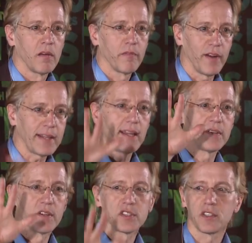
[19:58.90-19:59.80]

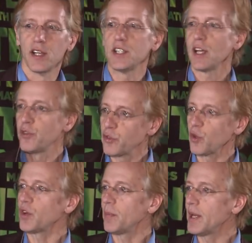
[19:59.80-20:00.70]
Flatlanders, there is a
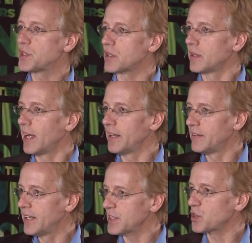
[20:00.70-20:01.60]
third dimension,
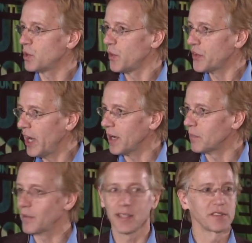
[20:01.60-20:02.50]
and that's called time,
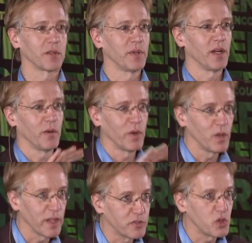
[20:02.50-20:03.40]
right? So we, we
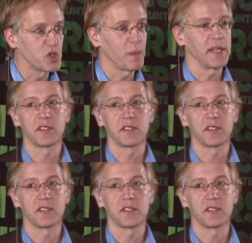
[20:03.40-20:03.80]
only have two space